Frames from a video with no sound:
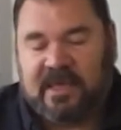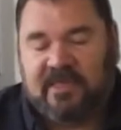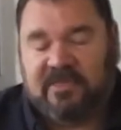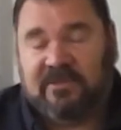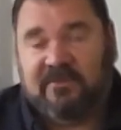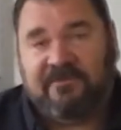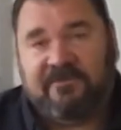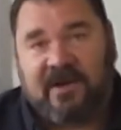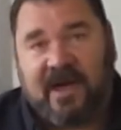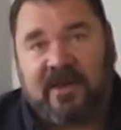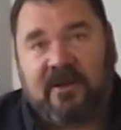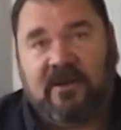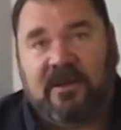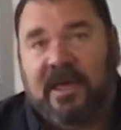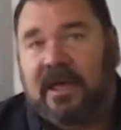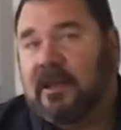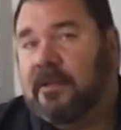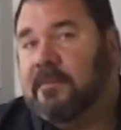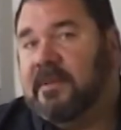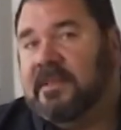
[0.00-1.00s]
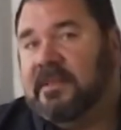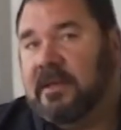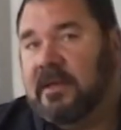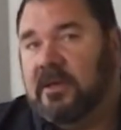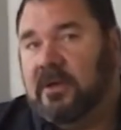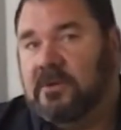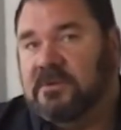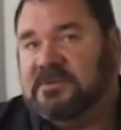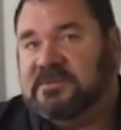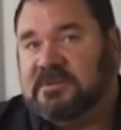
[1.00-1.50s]
the final element that
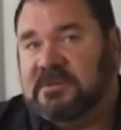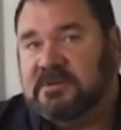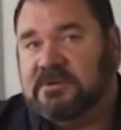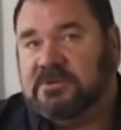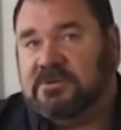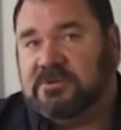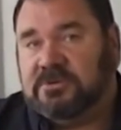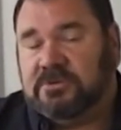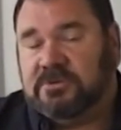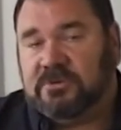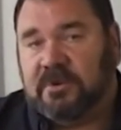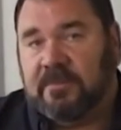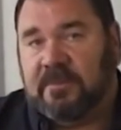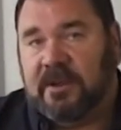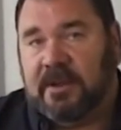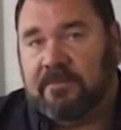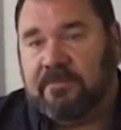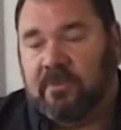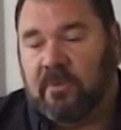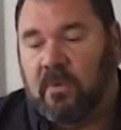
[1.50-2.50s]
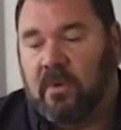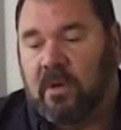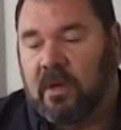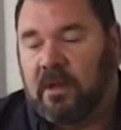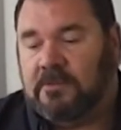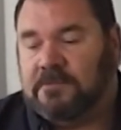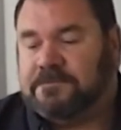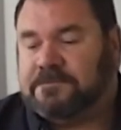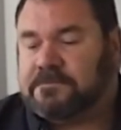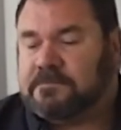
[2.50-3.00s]
goes into trimming up the
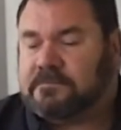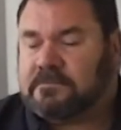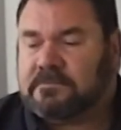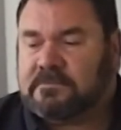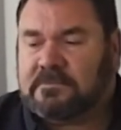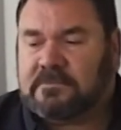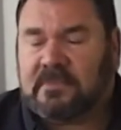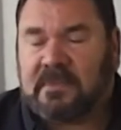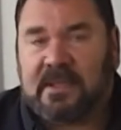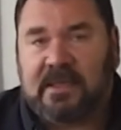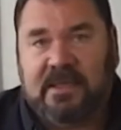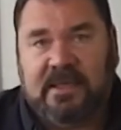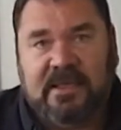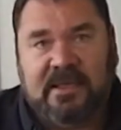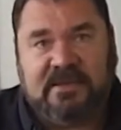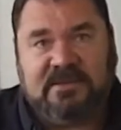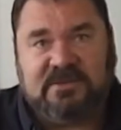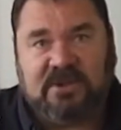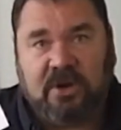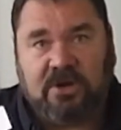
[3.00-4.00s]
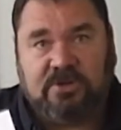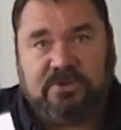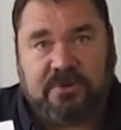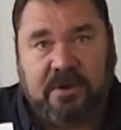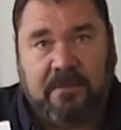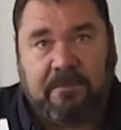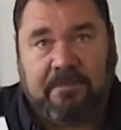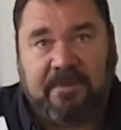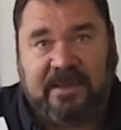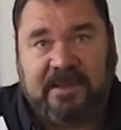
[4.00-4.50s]
wall is our
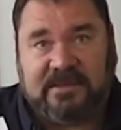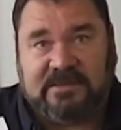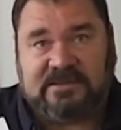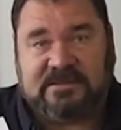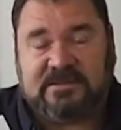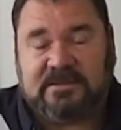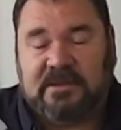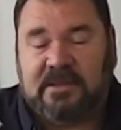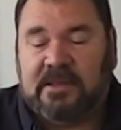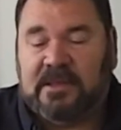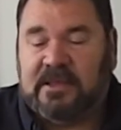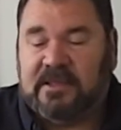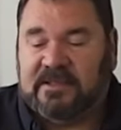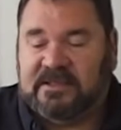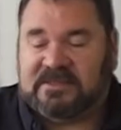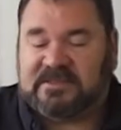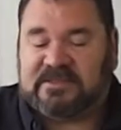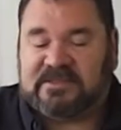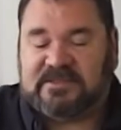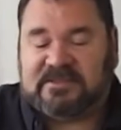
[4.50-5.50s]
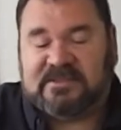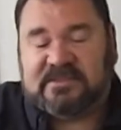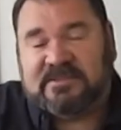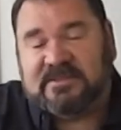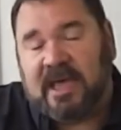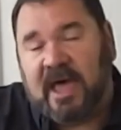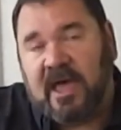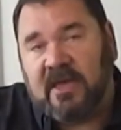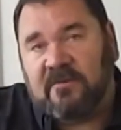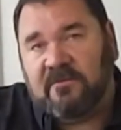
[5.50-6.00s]
trim piece. This is
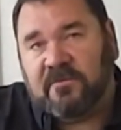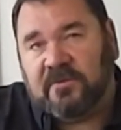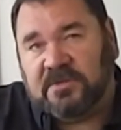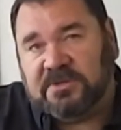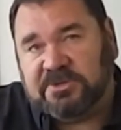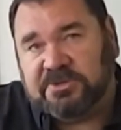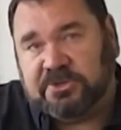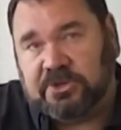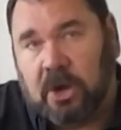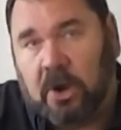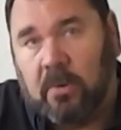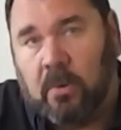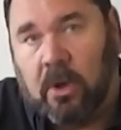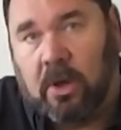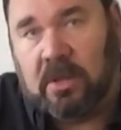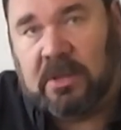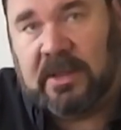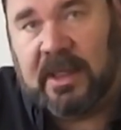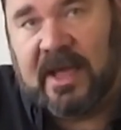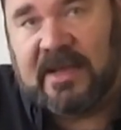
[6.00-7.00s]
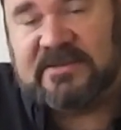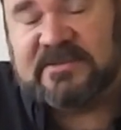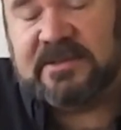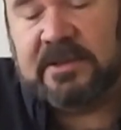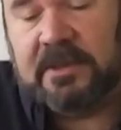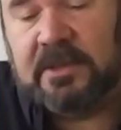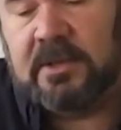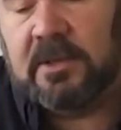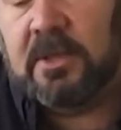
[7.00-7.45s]
designed for the Starwall Classic.